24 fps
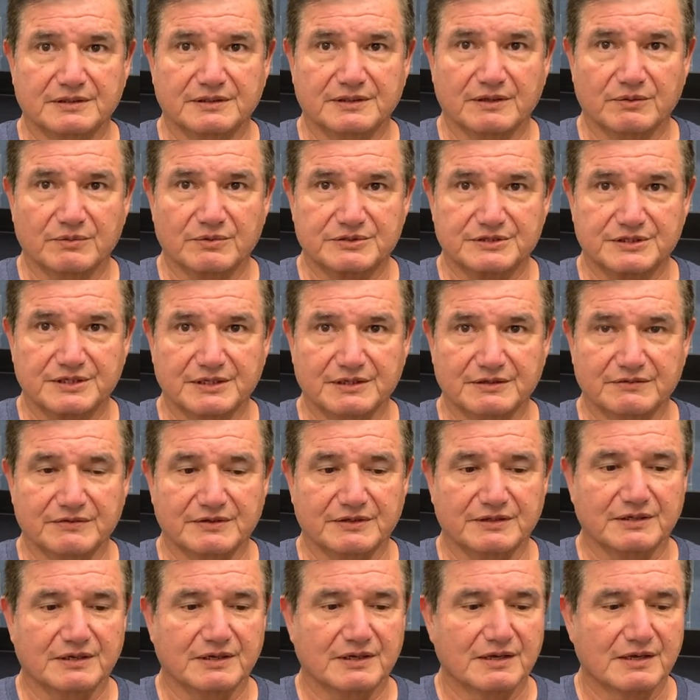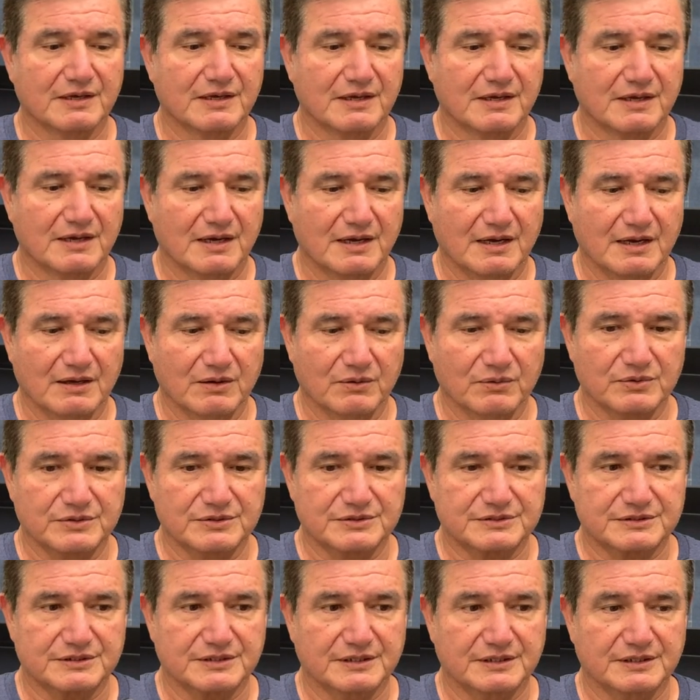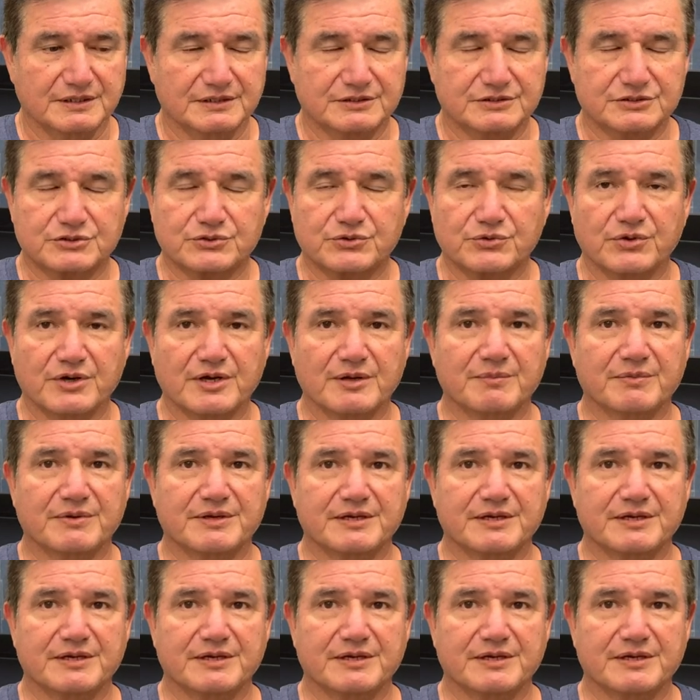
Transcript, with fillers: that was given. I was extremely